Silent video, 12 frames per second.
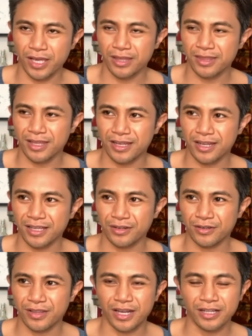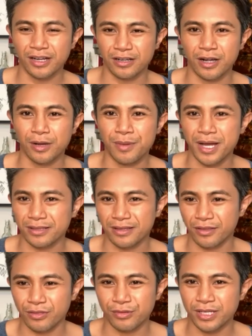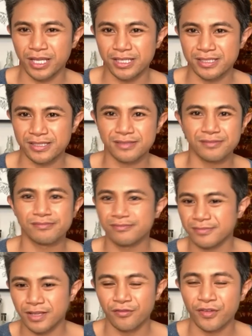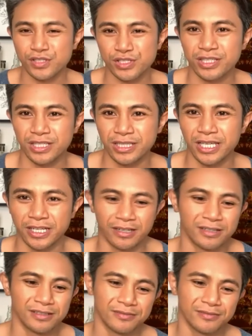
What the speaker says: And then I hear that I got a call back like 3 days officially later.